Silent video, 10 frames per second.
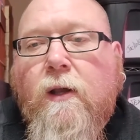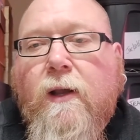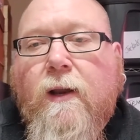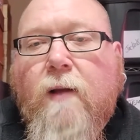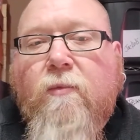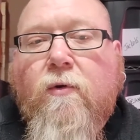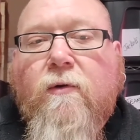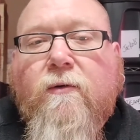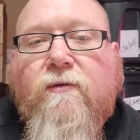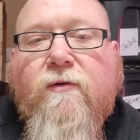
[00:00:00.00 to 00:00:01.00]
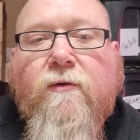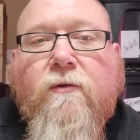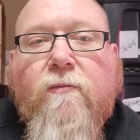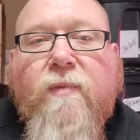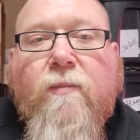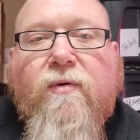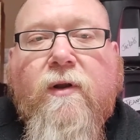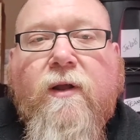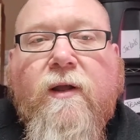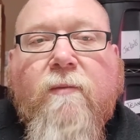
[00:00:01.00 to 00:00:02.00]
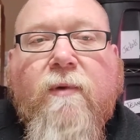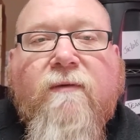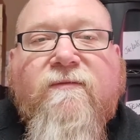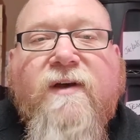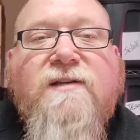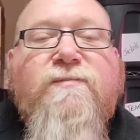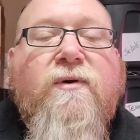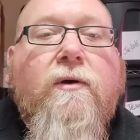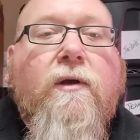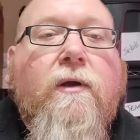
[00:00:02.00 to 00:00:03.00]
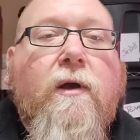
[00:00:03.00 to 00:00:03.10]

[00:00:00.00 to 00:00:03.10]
and I'm going to be putting him on Facebook